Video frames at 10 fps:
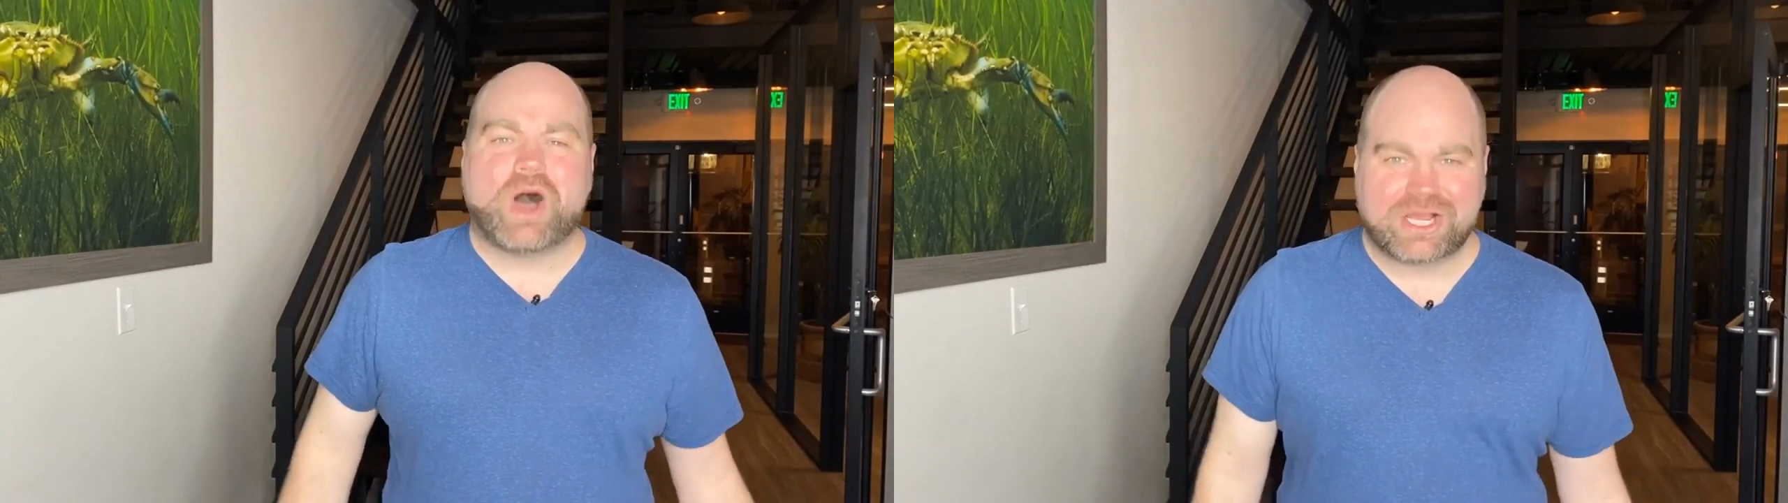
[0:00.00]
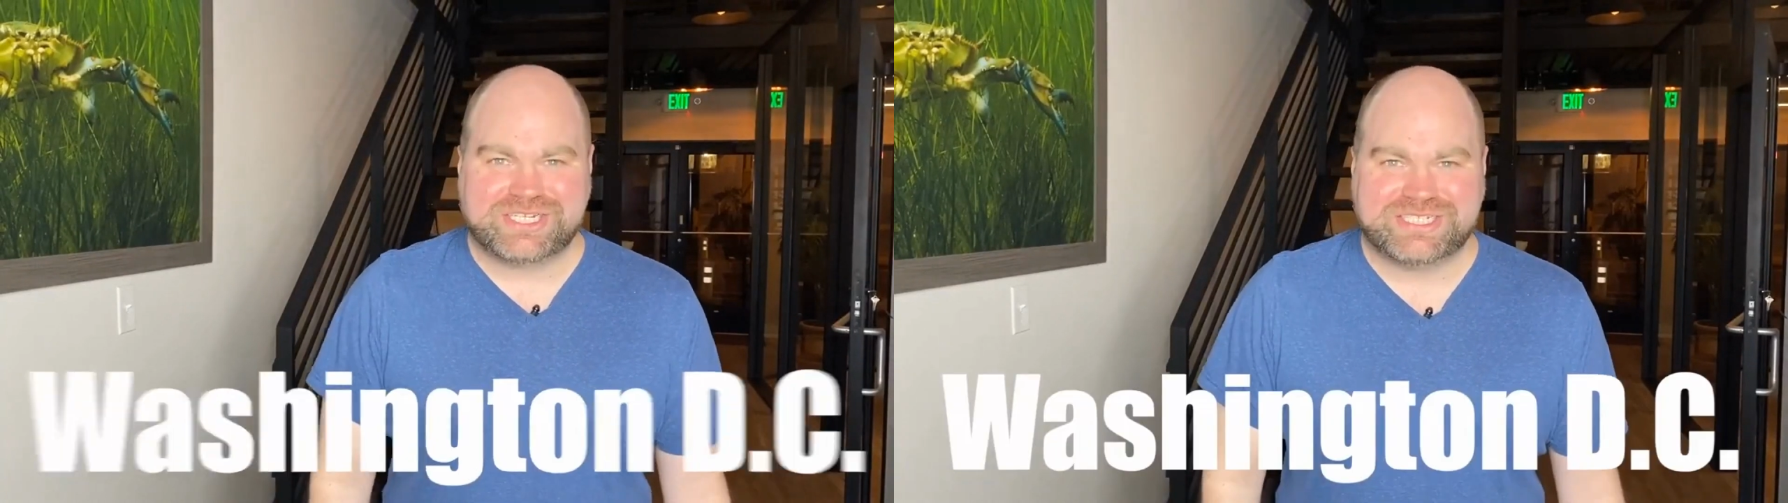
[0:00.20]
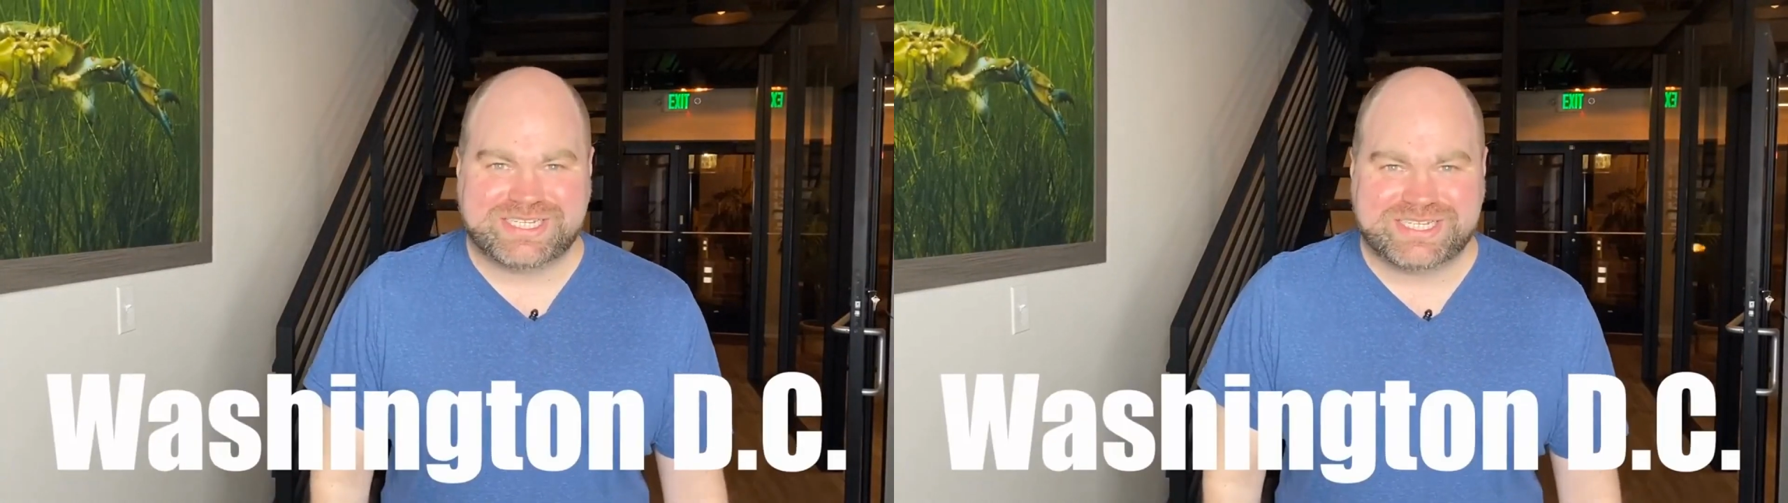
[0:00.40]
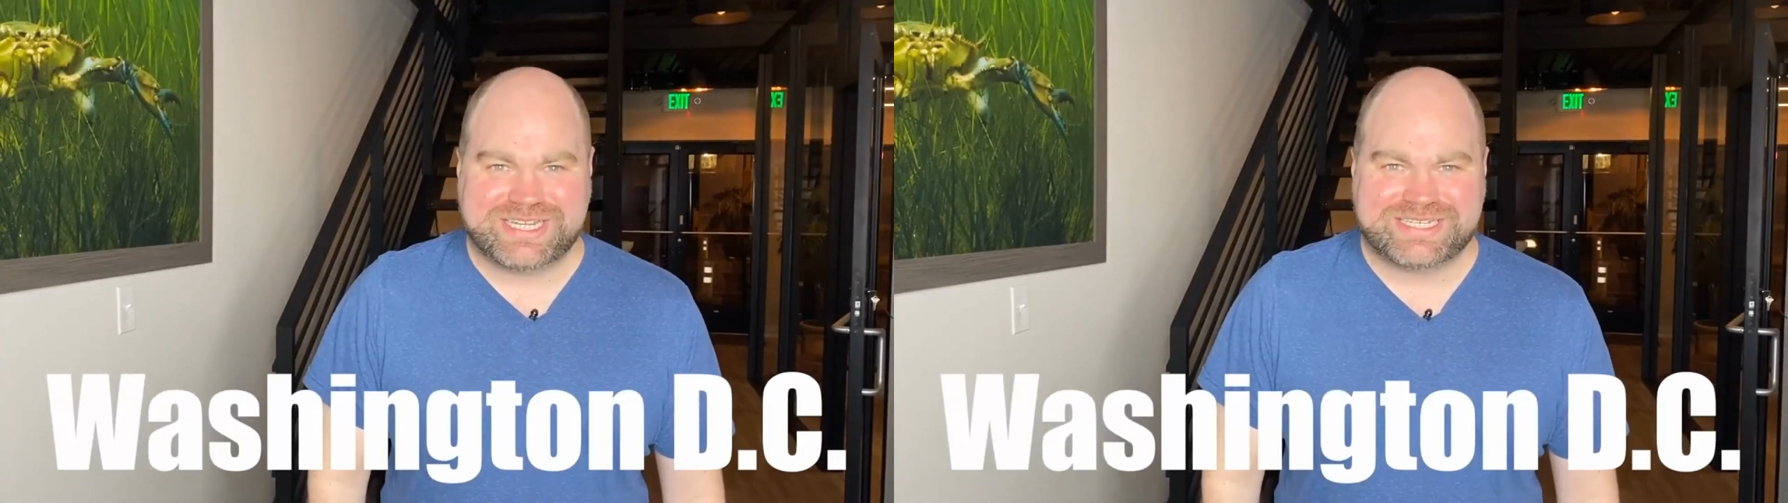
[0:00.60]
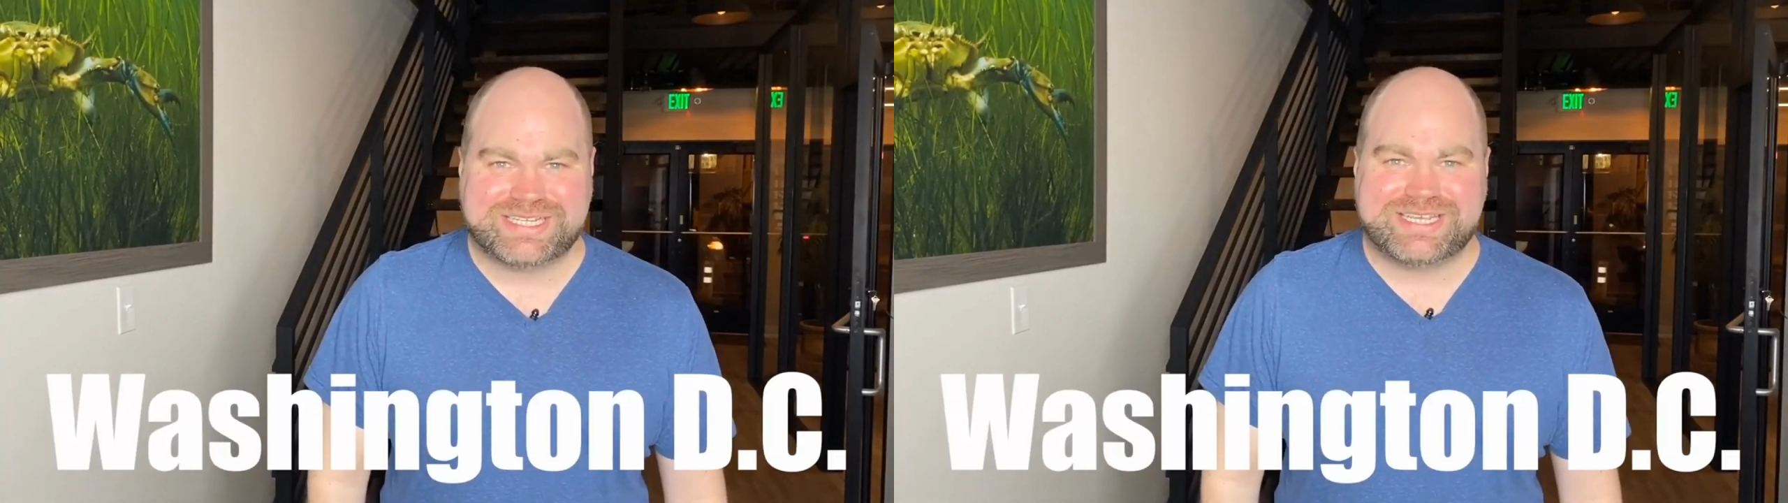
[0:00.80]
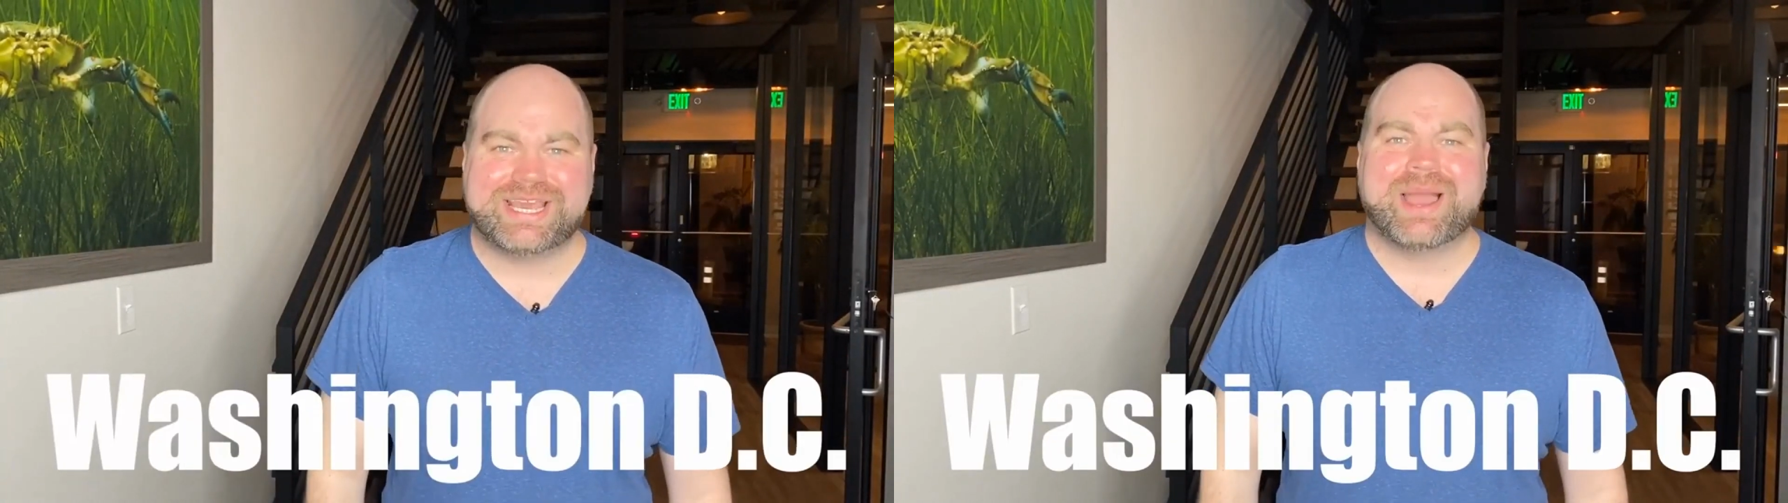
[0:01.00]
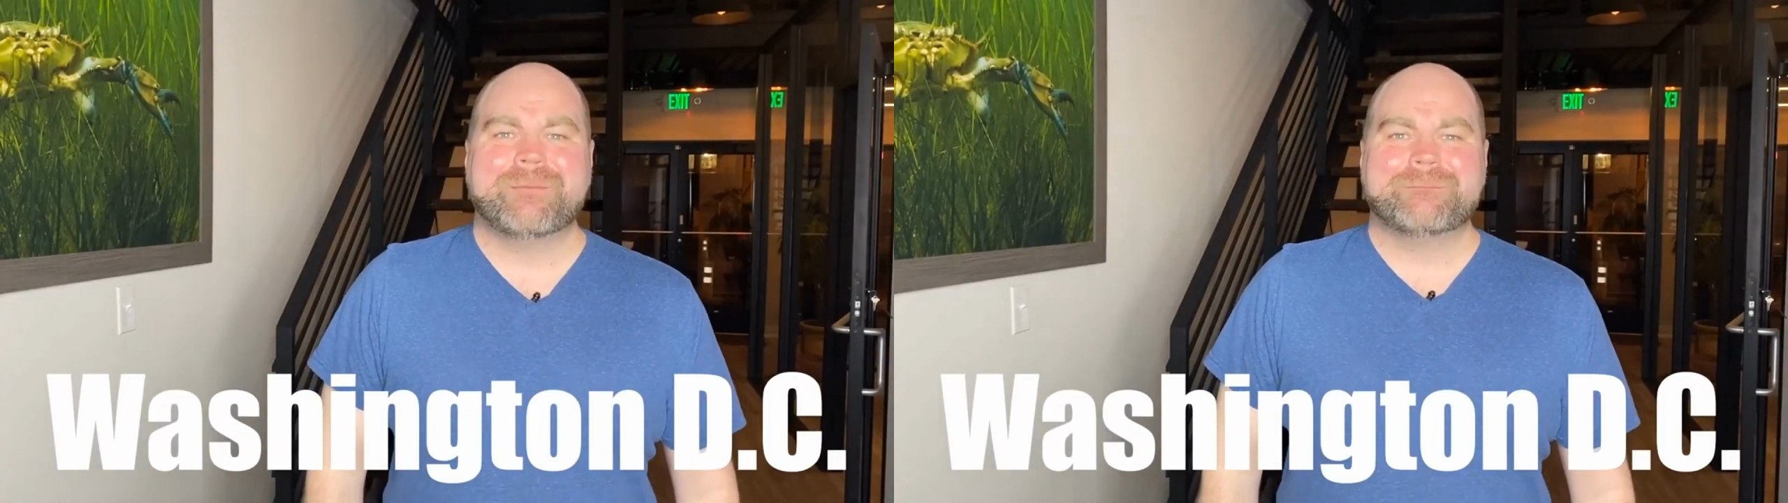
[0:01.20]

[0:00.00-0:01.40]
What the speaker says: Washington, D.C.,